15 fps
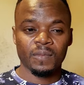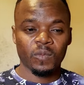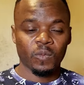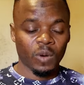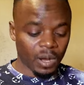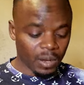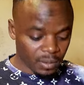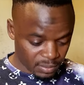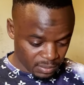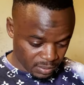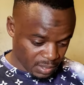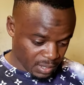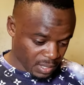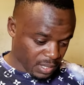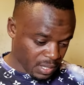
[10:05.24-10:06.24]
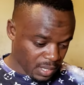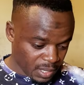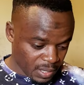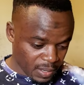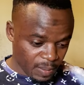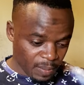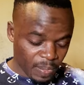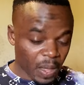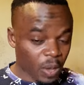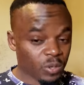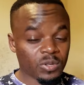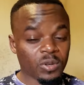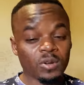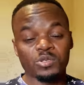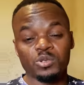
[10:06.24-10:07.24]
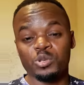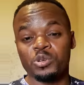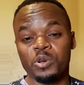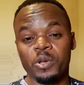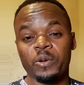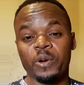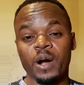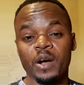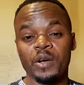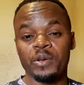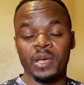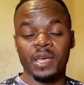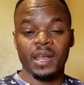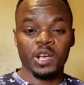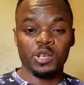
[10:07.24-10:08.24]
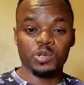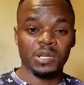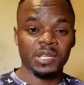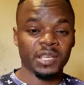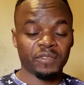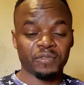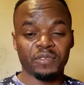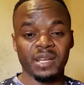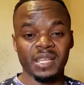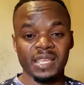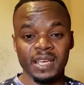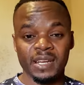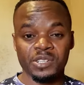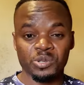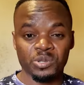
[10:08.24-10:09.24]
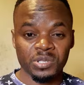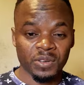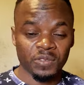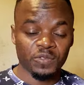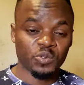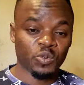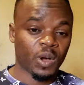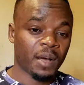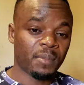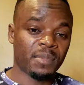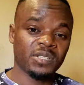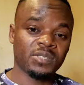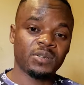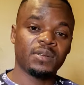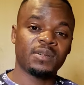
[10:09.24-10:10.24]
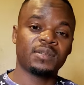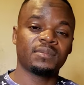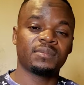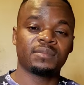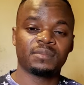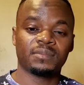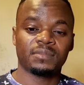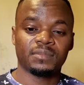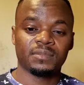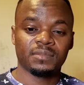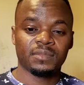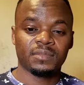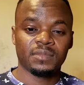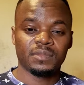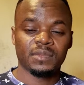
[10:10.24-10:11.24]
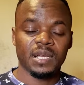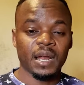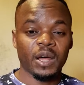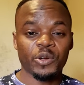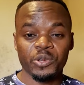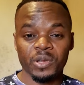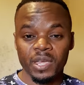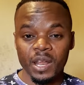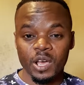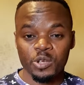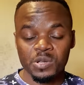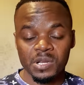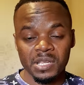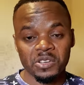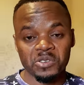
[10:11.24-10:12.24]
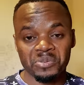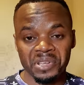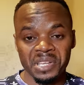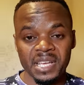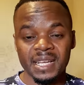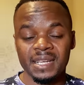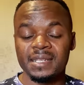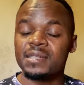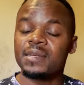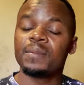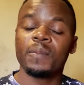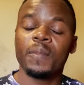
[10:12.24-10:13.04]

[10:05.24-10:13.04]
Well, I was going to show you how you can actually affiliate yourself to Amazon and how you can actually create